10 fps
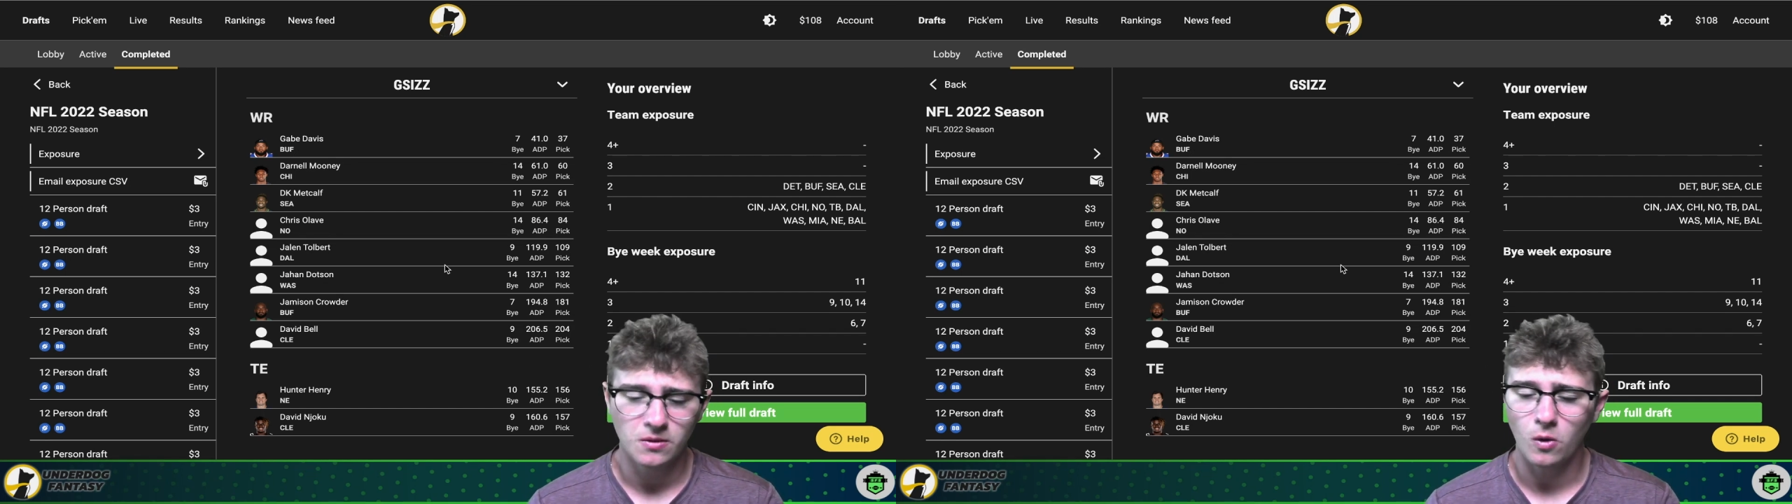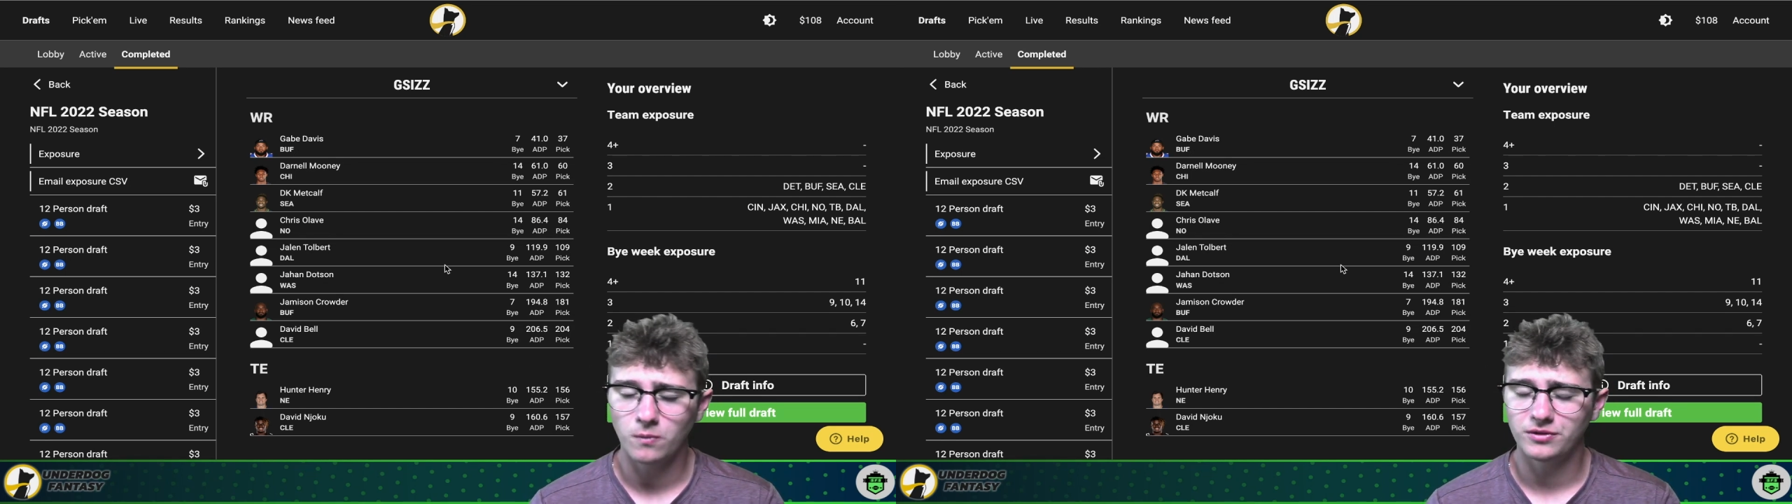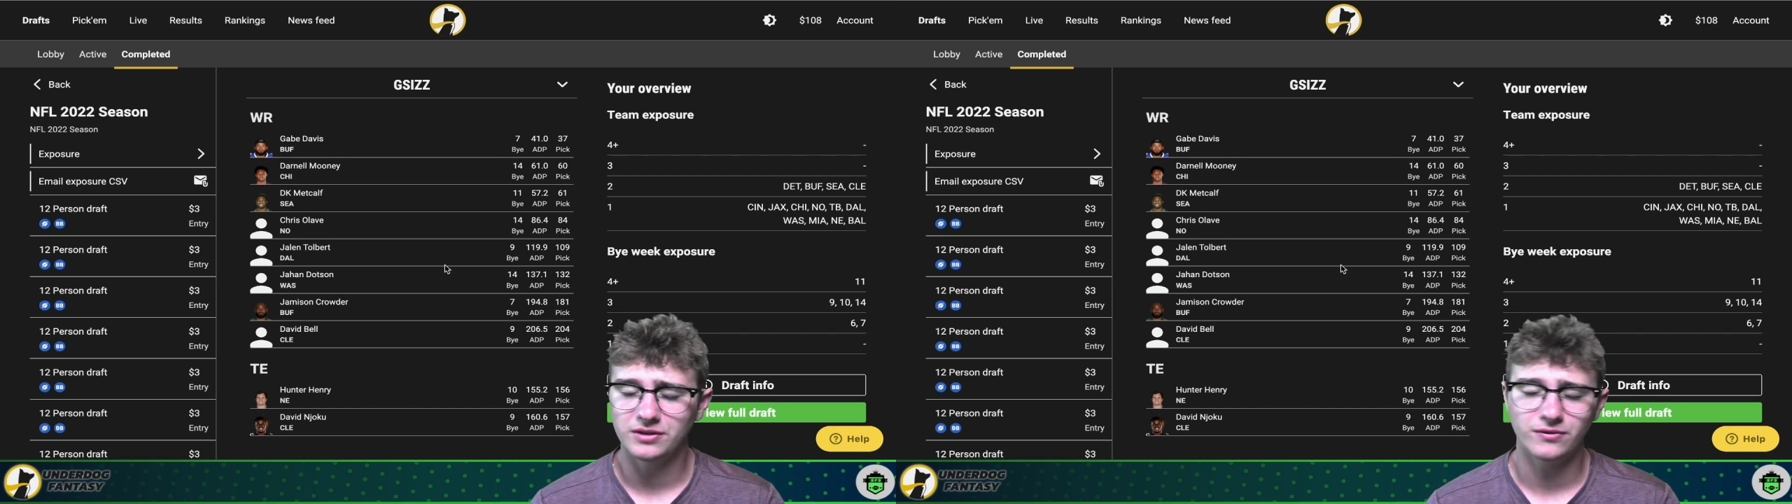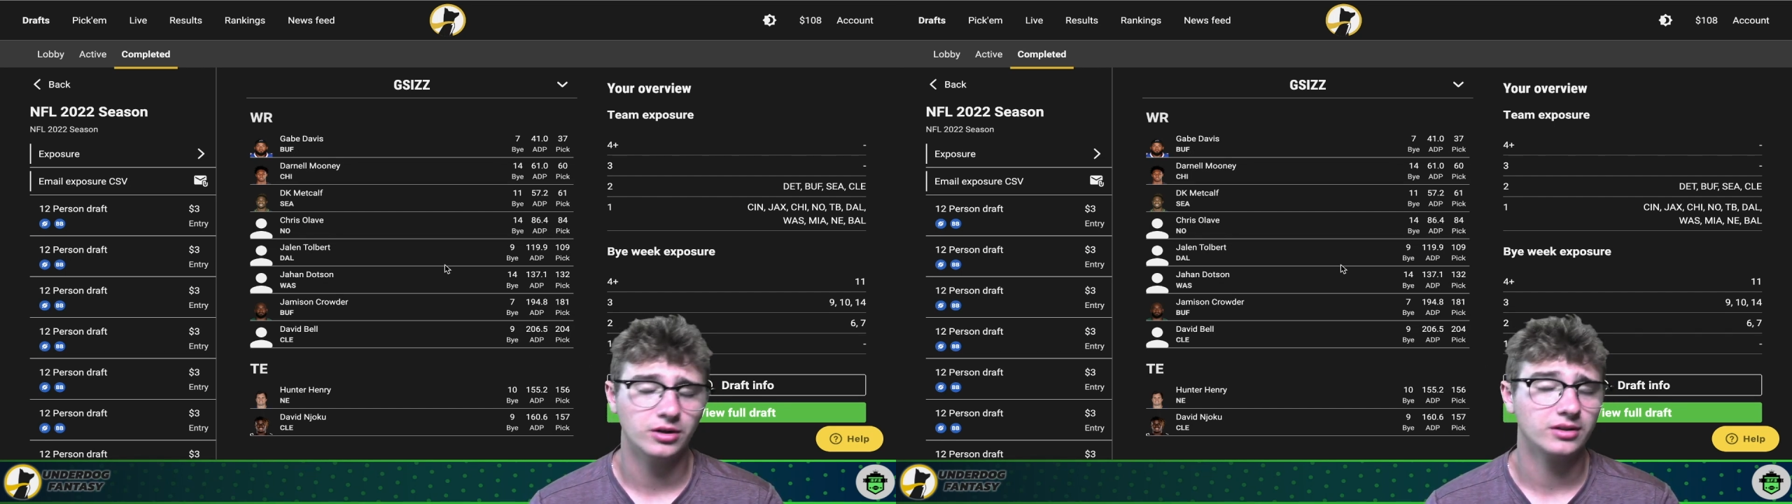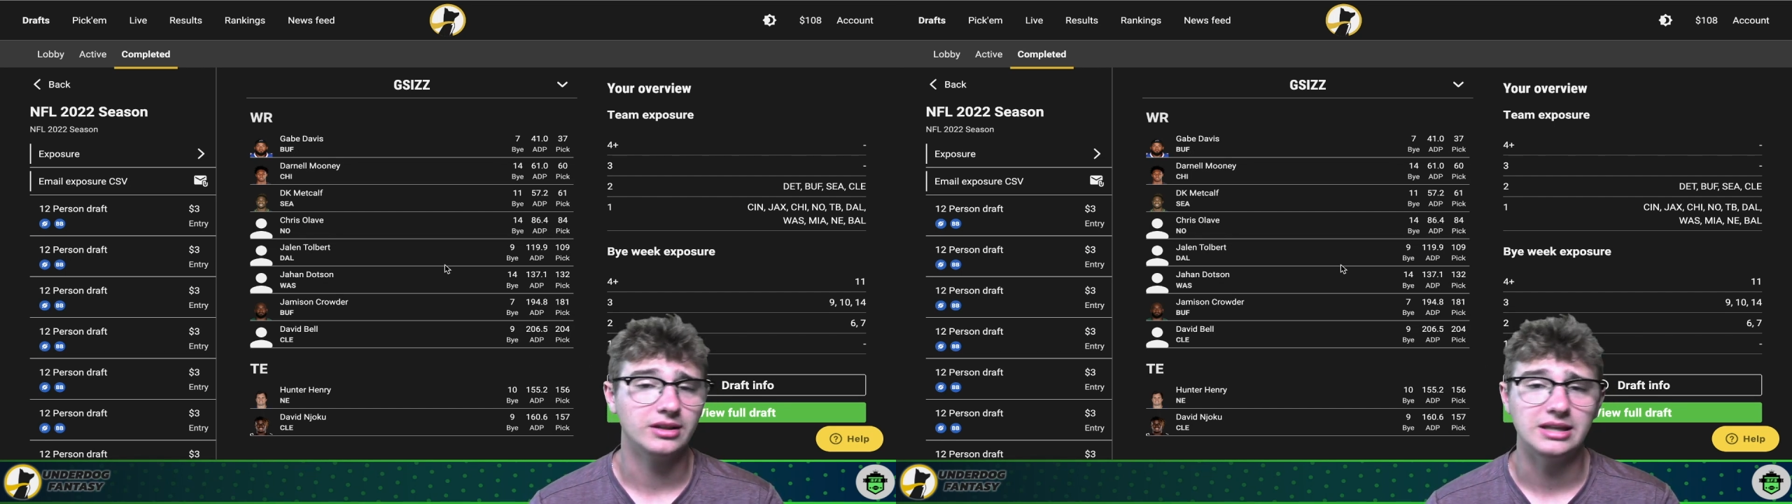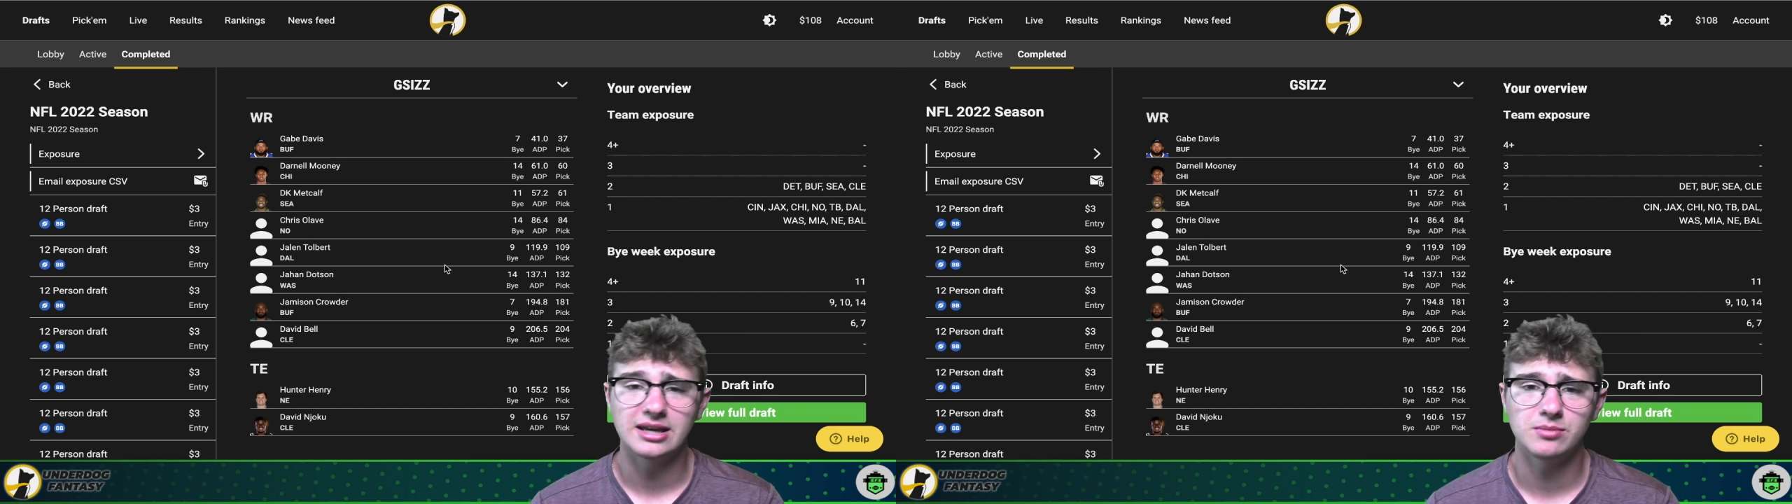hopefully vertically he